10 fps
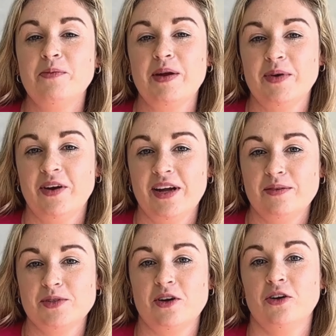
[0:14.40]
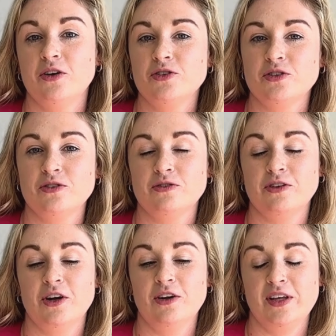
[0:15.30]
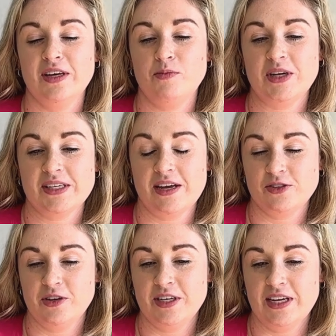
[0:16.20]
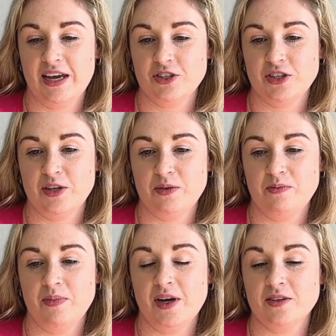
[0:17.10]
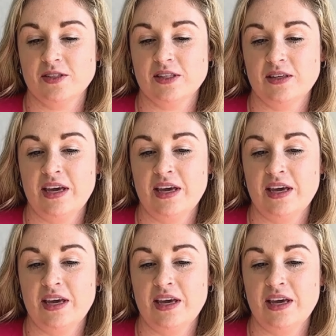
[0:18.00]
mammograms are crucial for early breast cancer detection because